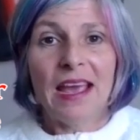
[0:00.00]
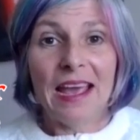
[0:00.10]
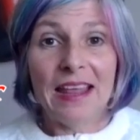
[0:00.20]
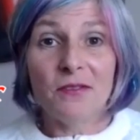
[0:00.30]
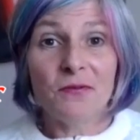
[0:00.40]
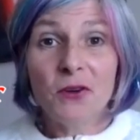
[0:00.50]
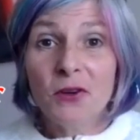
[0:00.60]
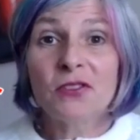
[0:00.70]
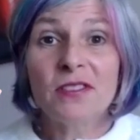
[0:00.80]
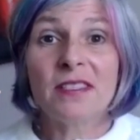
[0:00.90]
and the
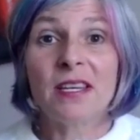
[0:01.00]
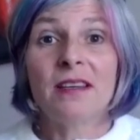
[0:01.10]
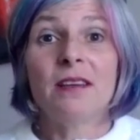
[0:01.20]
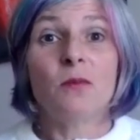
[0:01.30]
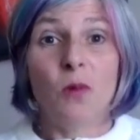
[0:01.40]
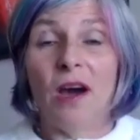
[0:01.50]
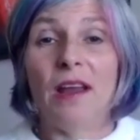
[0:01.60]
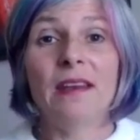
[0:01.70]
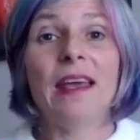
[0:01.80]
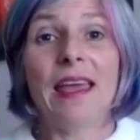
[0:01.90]
first
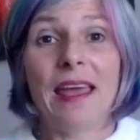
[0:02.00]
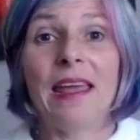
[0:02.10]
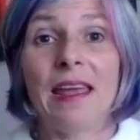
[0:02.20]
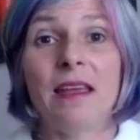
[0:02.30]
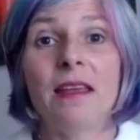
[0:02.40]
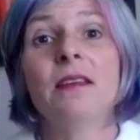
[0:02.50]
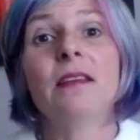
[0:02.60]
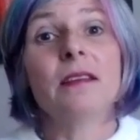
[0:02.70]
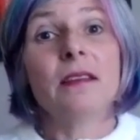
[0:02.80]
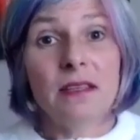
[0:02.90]
one a
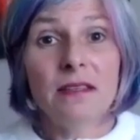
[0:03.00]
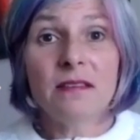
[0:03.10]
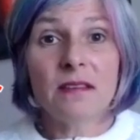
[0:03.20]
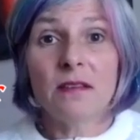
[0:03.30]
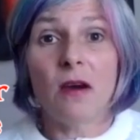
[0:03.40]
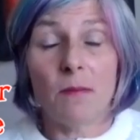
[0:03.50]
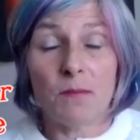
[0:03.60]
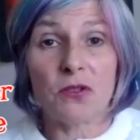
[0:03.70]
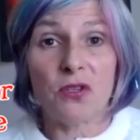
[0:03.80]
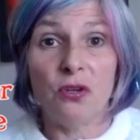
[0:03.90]
is an
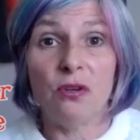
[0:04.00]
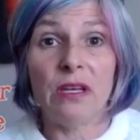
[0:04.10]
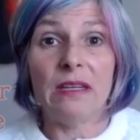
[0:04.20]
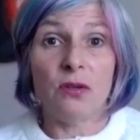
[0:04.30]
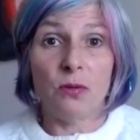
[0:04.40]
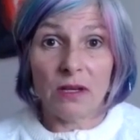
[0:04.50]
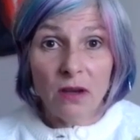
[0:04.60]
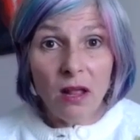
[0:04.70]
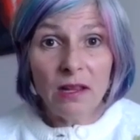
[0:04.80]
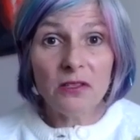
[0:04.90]
opportunity to
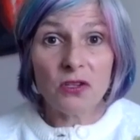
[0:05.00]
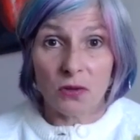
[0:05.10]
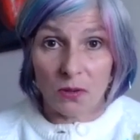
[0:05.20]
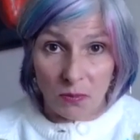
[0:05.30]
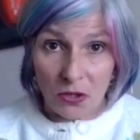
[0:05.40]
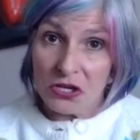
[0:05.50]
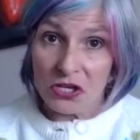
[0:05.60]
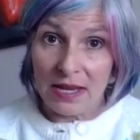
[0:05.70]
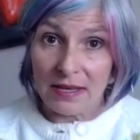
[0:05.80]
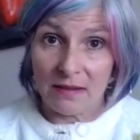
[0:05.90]
acknowledge or
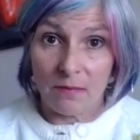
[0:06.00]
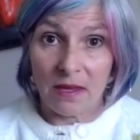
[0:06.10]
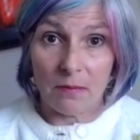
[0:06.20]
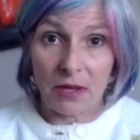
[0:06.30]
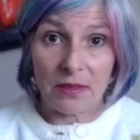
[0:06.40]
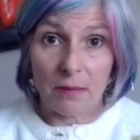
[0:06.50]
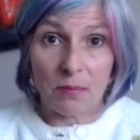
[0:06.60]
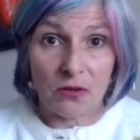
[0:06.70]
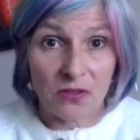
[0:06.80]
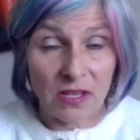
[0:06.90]
appreciate something about that
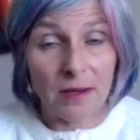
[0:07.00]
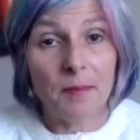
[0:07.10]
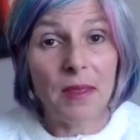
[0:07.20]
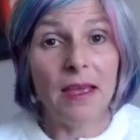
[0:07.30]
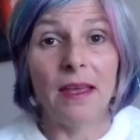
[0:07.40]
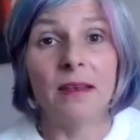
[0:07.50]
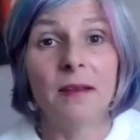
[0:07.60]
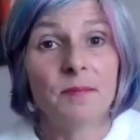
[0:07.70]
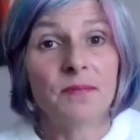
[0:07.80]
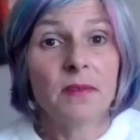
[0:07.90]
person
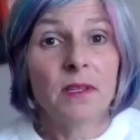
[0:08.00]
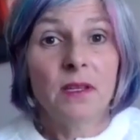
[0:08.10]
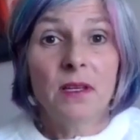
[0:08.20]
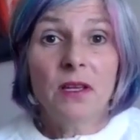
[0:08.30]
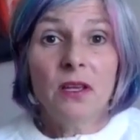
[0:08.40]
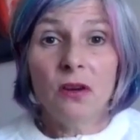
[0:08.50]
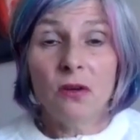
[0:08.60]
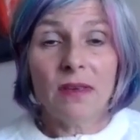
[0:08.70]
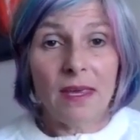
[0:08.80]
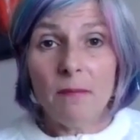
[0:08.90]
and you
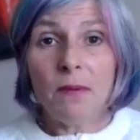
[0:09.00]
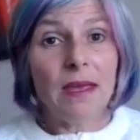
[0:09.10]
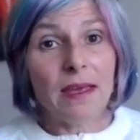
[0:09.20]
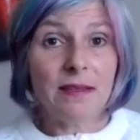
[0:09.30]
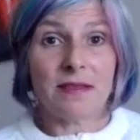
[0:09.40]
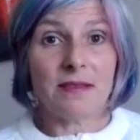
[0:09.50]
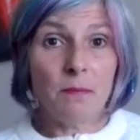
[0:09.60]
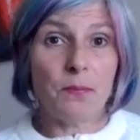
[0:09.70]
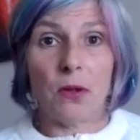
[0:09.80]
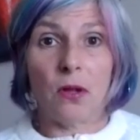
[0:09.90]
know keeping it
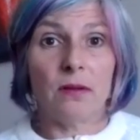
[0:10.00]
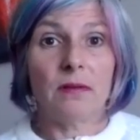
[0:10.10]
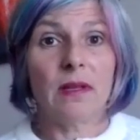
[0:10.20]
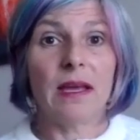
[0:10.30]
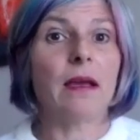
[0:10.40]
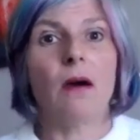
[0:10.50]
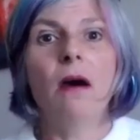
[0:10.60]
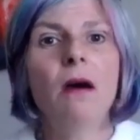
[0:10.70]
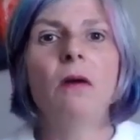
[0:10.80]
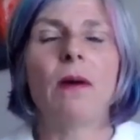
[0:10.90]
simple like
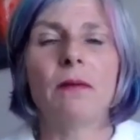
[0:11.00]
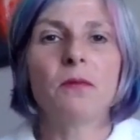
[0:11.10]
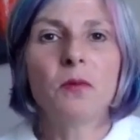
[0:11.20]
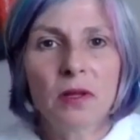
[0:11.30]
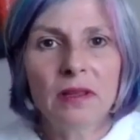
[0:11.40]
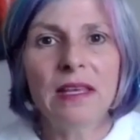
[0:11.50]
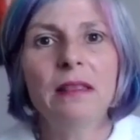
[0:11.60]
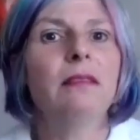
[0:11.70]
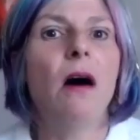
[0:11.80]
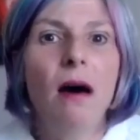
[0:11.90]
oh i
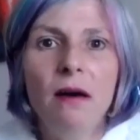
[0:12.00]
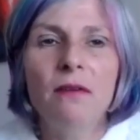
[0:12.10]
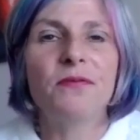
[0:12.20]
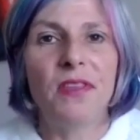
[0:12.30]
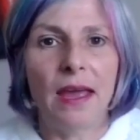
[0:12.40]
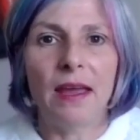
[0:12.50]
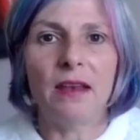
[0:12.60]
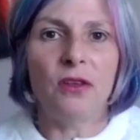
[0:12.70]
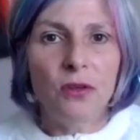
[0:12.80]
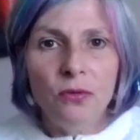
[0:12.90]
really love
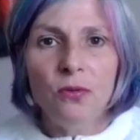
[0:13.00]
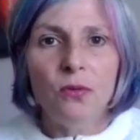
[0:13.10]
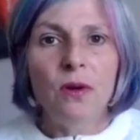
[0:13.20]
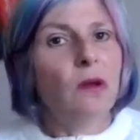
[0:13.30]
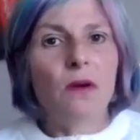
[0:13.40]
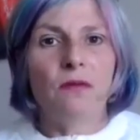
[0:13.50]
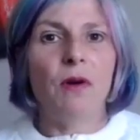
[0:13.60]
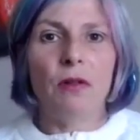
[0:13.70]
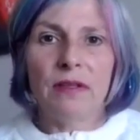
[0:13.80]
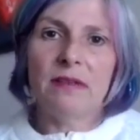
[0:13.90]
that you
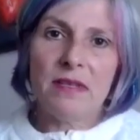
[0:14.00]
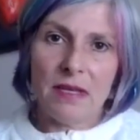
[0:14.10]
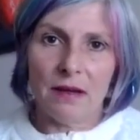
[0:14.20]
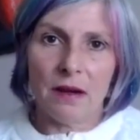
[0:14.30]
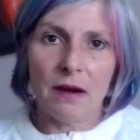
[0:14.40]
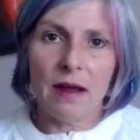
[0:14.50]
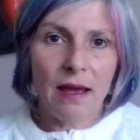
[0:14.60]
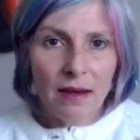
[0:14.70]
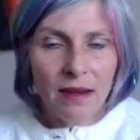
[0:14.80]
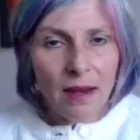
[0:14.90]
volunteer
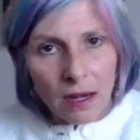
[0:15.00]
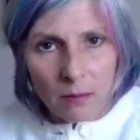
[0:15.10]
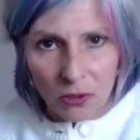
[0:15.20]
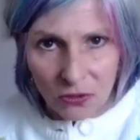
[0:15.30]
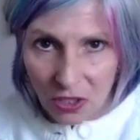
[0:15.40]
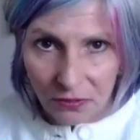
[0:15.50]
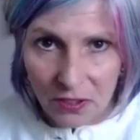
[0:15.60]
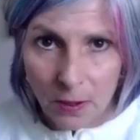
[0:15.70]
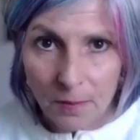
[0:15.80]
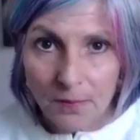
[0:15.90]
at an animal
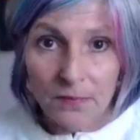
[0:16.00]
shelter